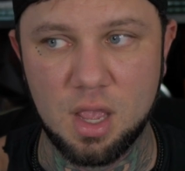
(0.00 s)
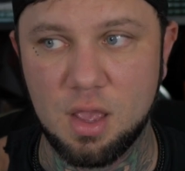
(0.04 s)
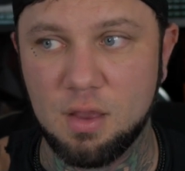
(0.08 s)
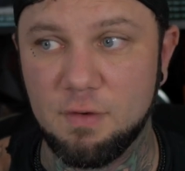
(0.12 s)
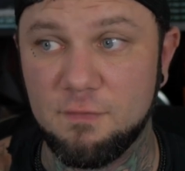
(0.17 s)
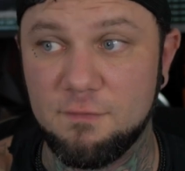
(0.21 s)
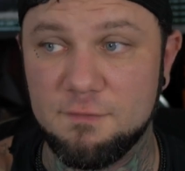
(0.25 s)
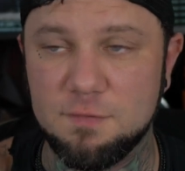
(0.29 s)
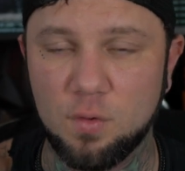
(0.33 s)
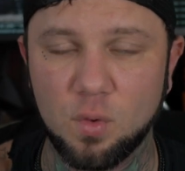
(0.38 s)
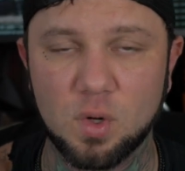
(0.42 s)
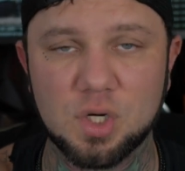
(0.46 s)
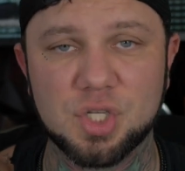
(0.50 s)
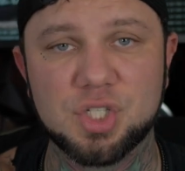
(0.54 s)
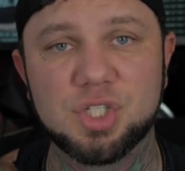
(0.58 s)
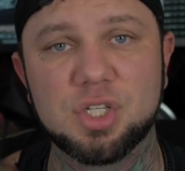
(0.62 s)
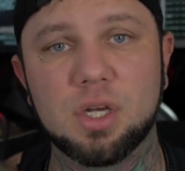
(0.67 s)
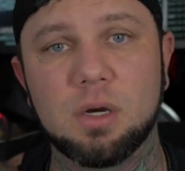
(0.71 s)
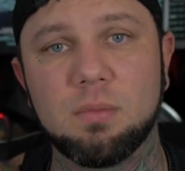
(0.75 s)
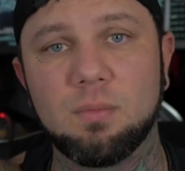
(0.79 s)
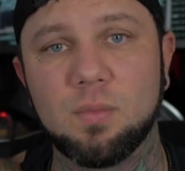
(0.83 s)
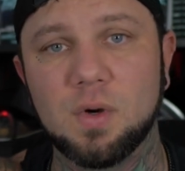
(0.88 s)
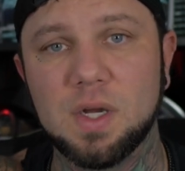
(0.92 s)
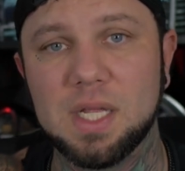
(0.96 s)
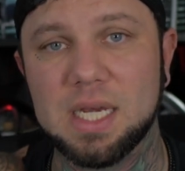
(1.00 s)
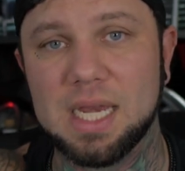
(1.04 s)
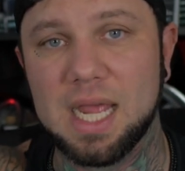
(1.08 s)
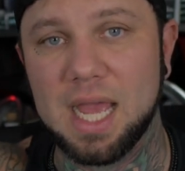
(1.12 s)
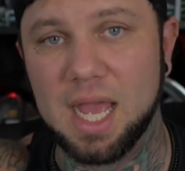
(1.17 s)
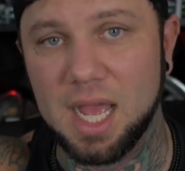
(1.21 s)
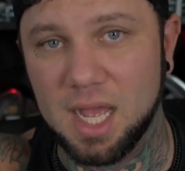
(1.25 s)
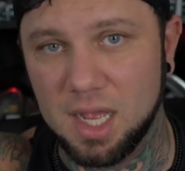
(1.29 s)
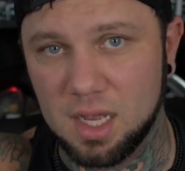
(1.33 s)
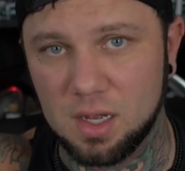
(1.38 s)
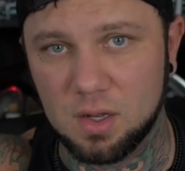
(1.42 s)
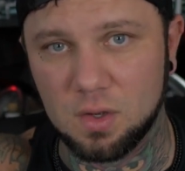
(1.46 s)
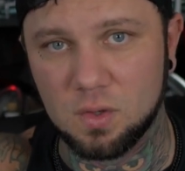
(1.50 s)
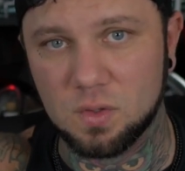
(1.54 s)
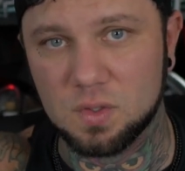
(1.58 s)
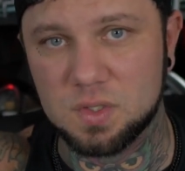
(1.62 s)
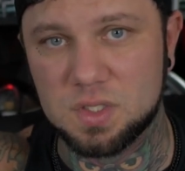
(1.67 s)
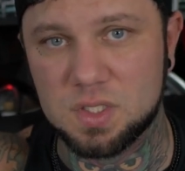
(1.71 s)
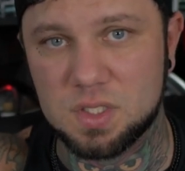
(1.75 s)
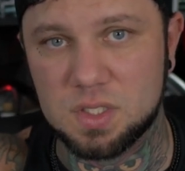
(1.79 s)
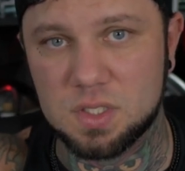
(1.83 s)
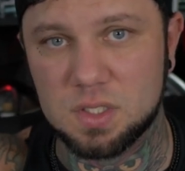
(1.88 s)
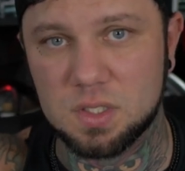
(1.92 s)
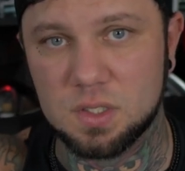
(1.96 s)
for someone
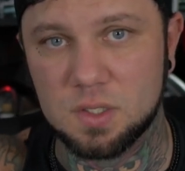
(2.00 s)
else